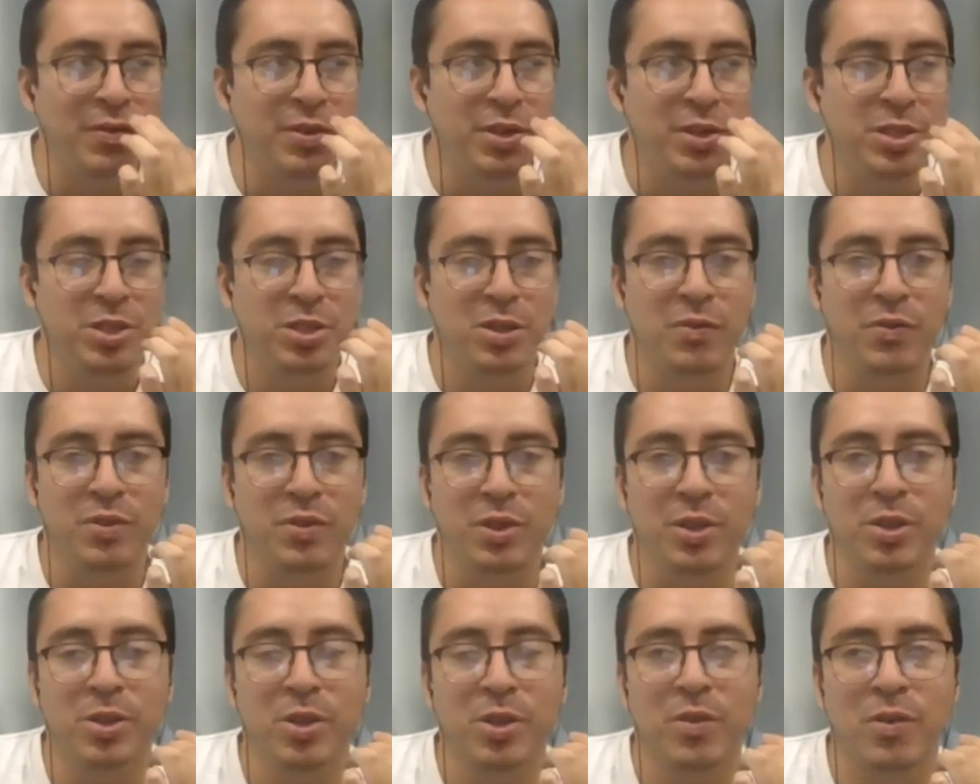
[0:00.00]
definition of
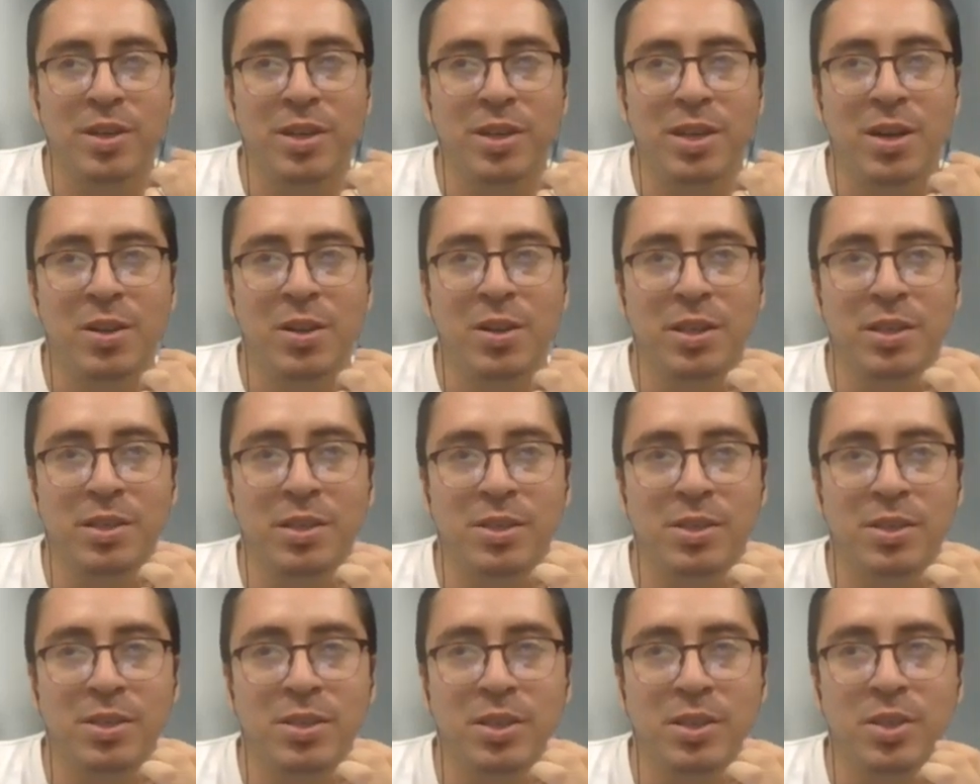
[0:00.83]
ego right now, like
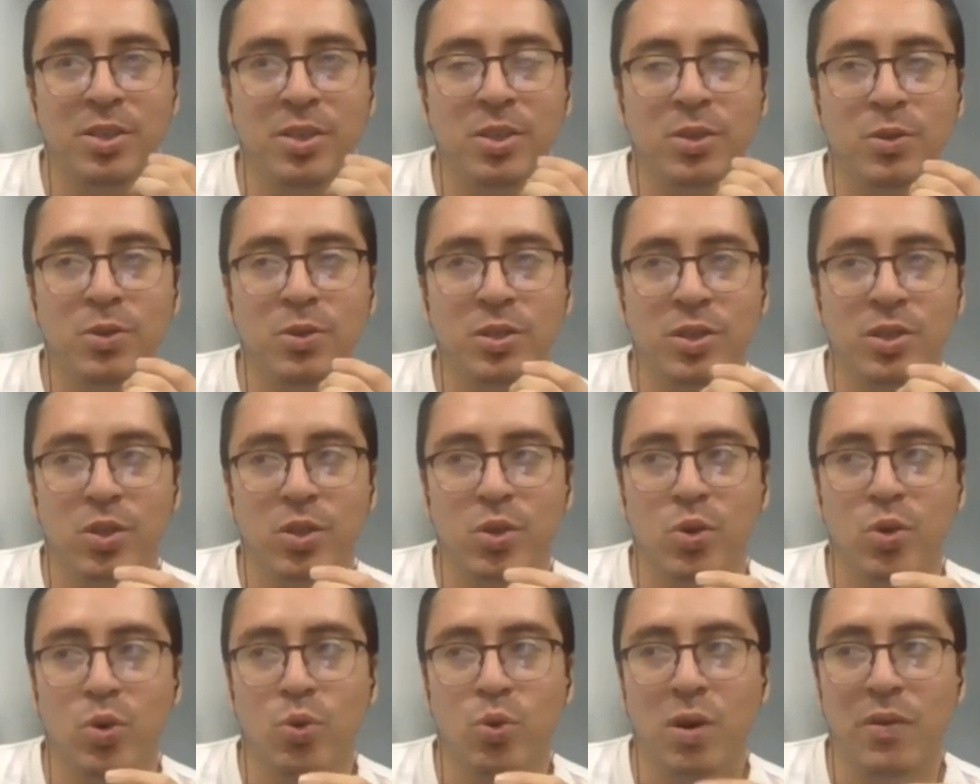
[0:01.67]
just ego is just
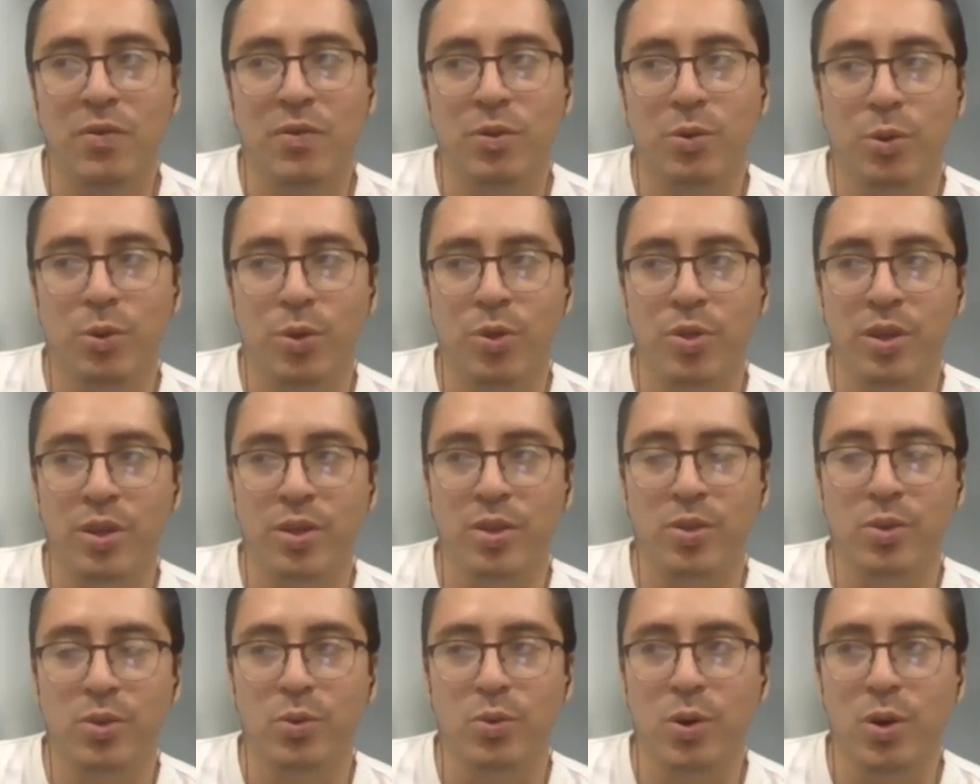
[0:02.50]
whoever you
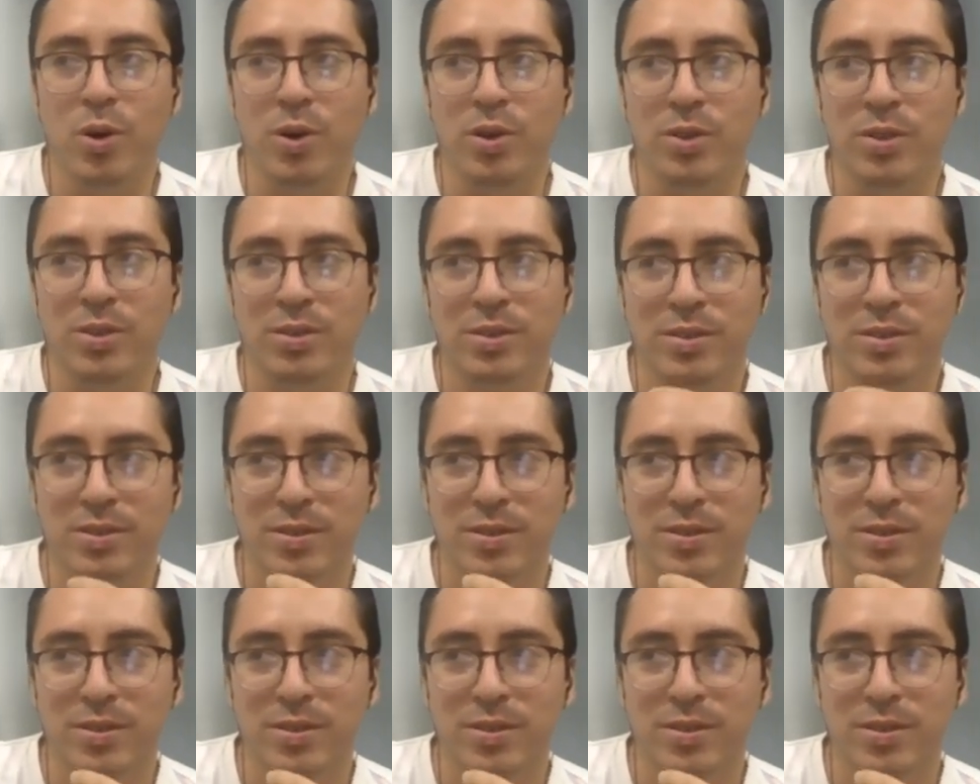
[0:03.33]
think you are.